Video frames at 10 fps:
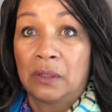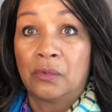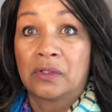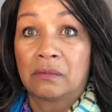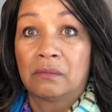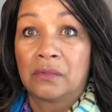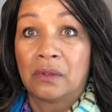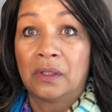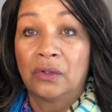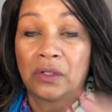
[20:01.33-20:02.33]
it was,
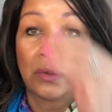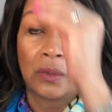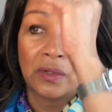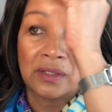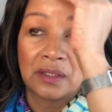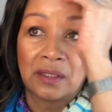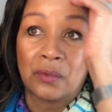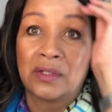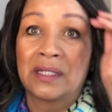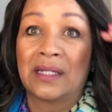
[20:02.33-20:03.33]
you know, they
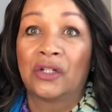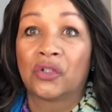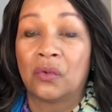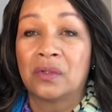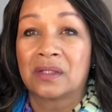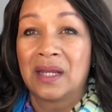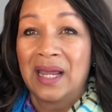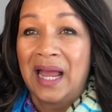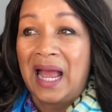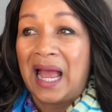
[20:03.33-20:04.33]
were telling jokes,
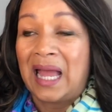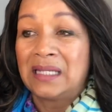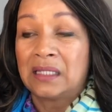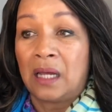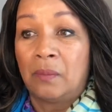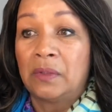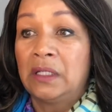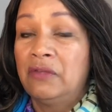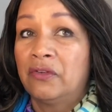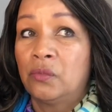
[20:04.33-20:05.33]
and
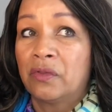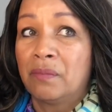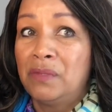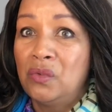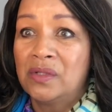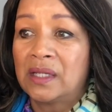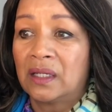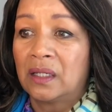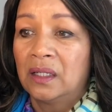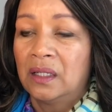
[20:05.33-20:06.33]
even with the
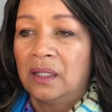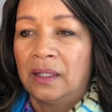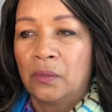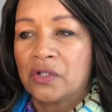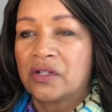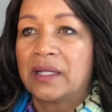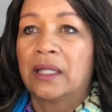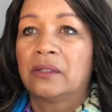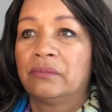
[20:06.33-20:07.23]
music, it was just like